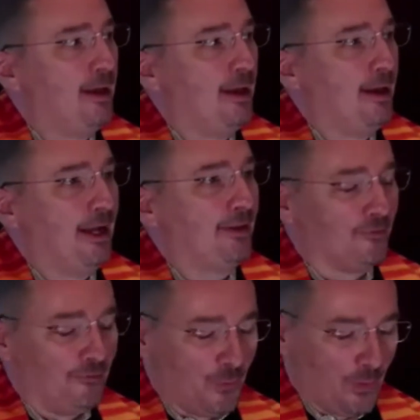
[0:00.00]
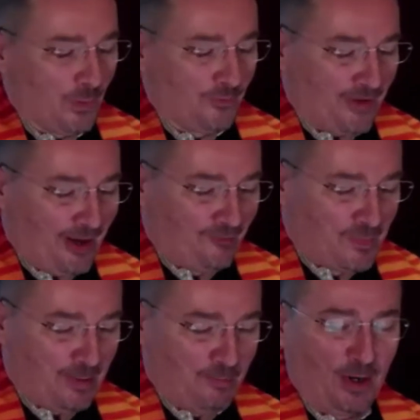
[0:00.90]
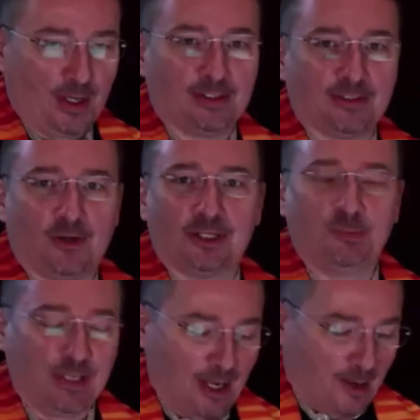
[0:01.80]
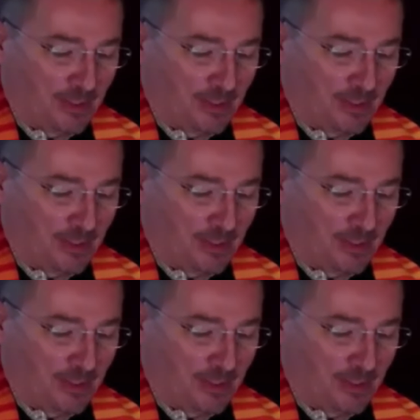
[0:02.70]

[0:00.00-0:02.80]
At the 4 or 5 minute mark, it started to become